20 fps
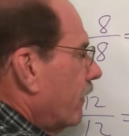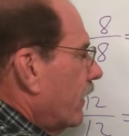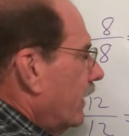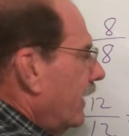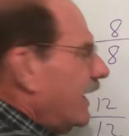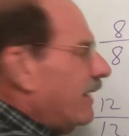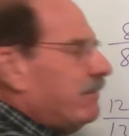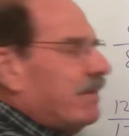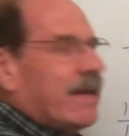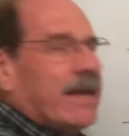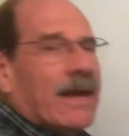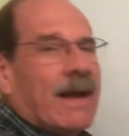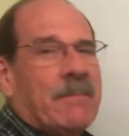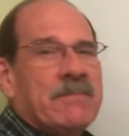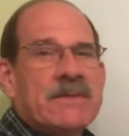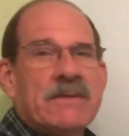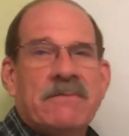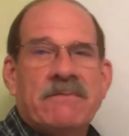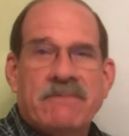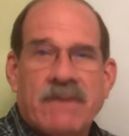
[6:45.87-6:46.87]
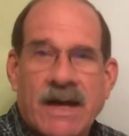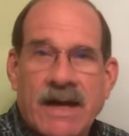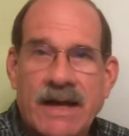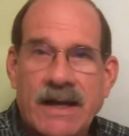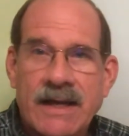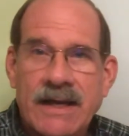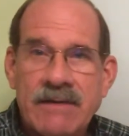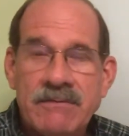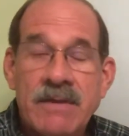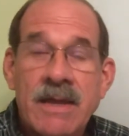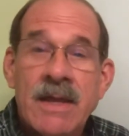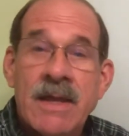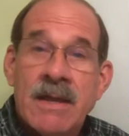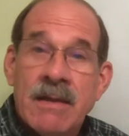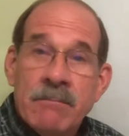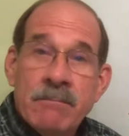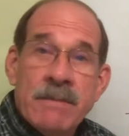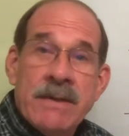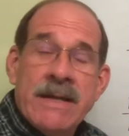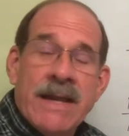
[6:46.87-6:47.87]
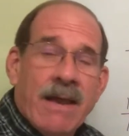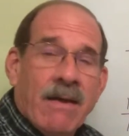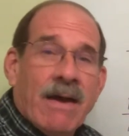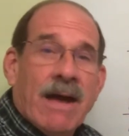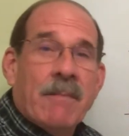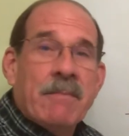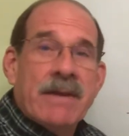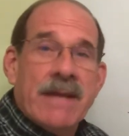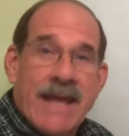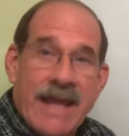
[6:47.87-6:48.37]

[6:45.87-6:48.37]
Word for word: it becomes a five. But now I'm gonna